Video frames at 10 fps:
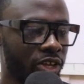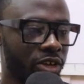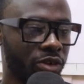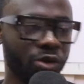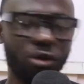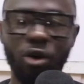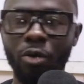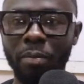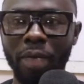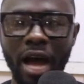We will be
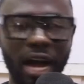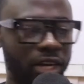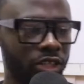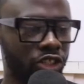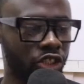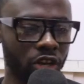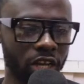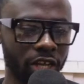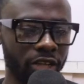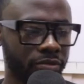back shortly.